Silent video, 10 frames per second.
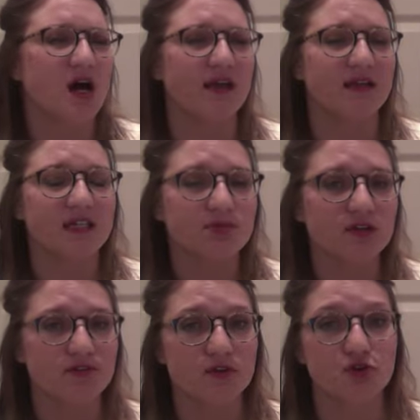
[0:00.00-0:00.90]
I like to
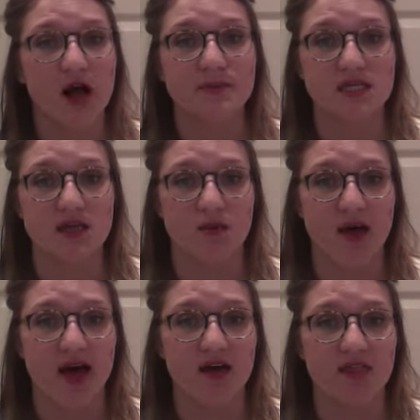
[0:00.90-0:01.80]
put a few drops in the
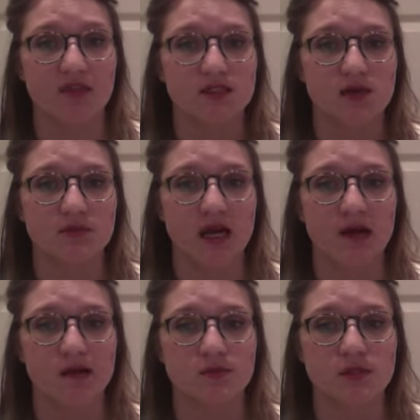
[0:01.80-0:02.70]
bath
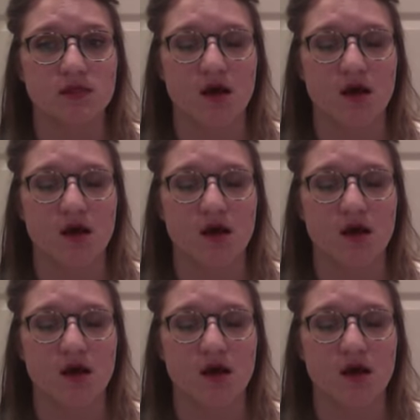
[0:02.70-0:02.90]
sometimes.